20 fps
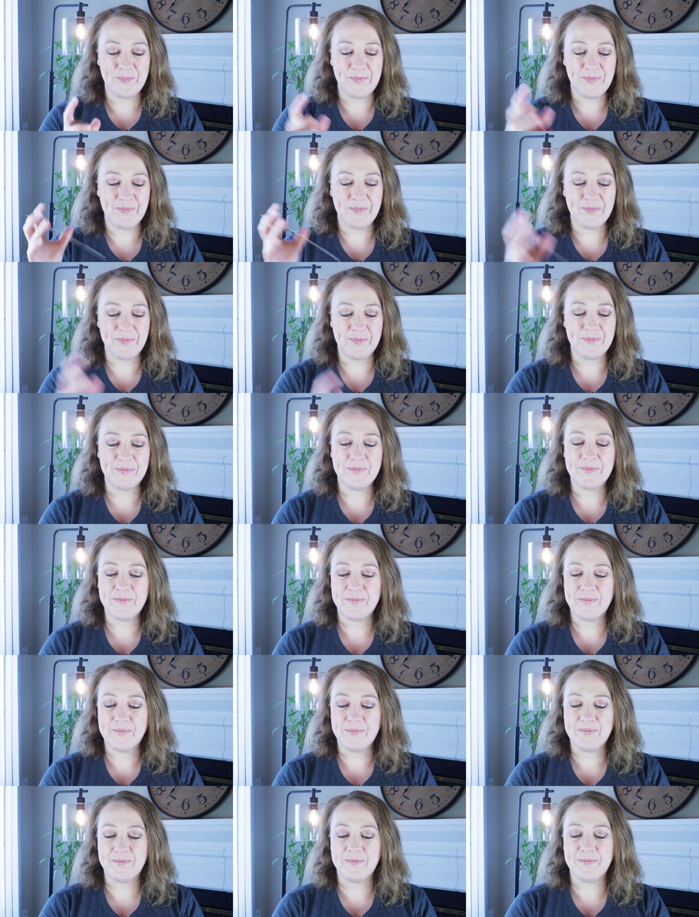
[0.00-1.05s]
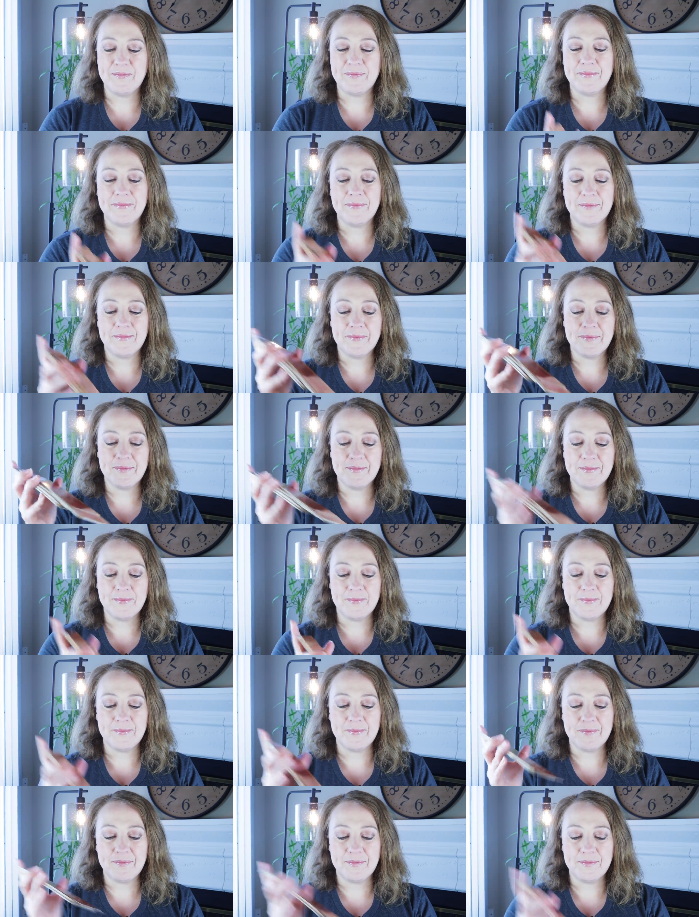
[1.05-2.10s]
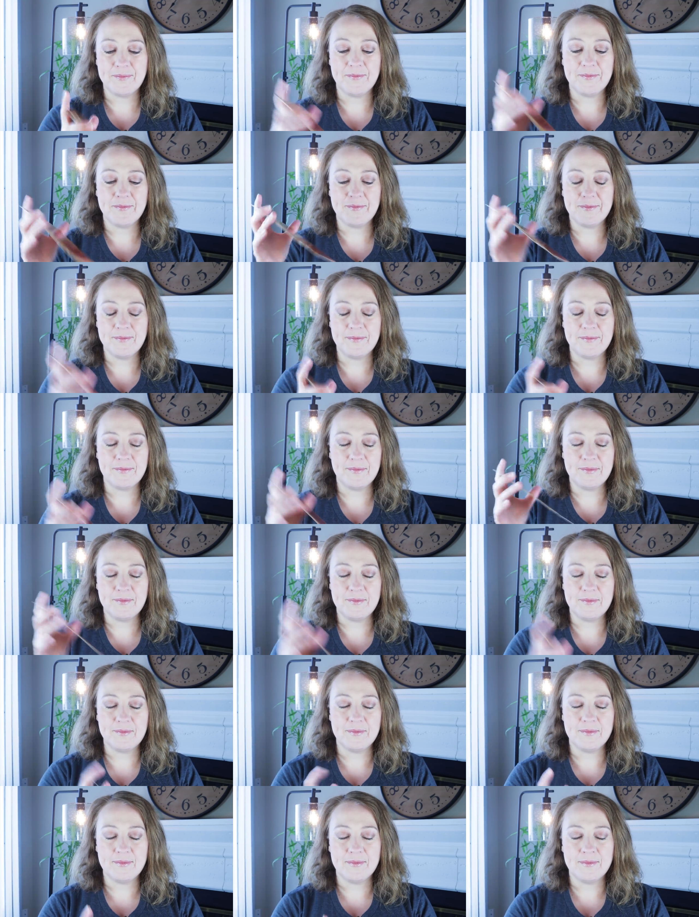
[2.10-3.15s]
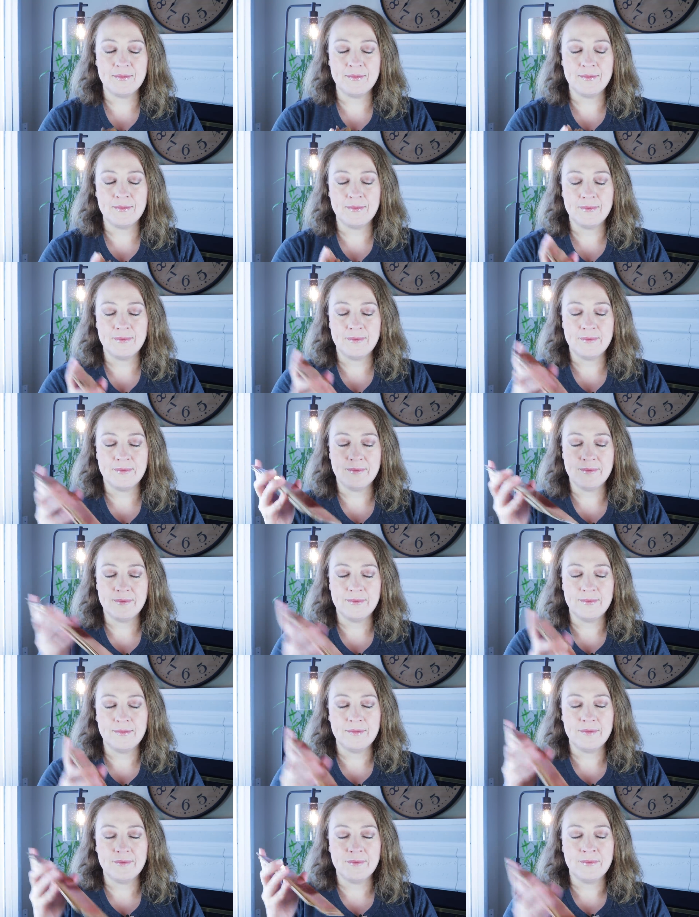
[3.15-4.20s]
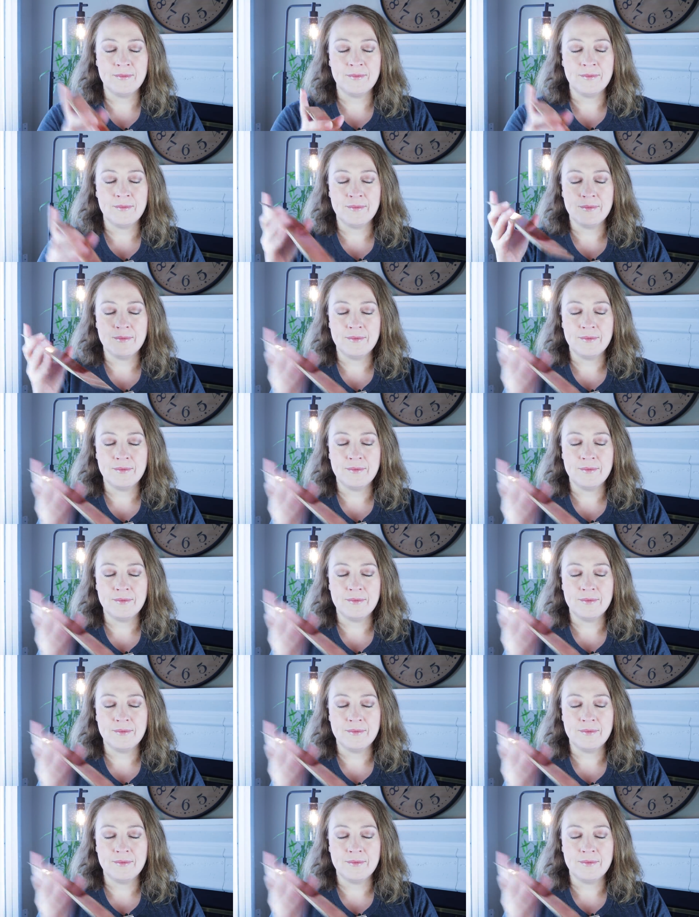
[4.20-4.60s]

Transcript: Nobody speaks.